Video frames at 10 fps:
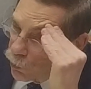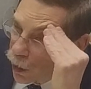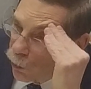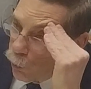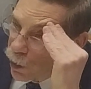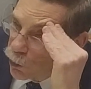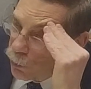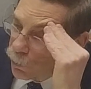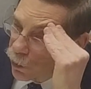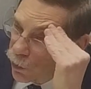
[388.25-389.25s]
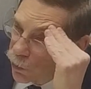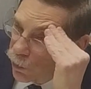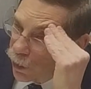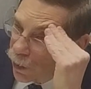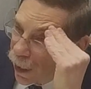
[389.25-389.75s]
say question, but just
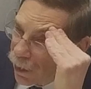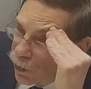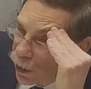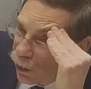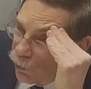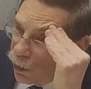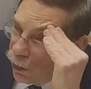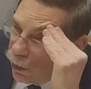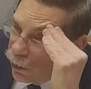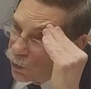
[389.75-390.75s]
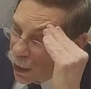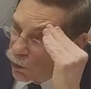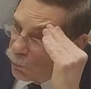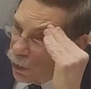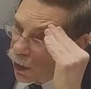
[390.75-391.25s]
that I think of. Sounds
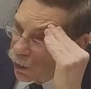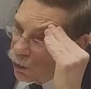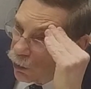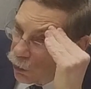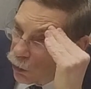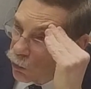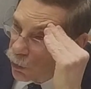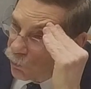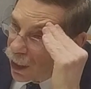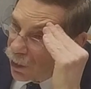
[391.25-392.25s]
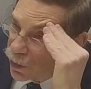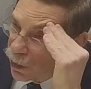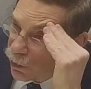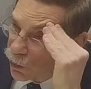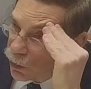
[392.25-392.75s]
to me like you can use some
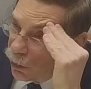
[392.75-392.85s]
volunteers.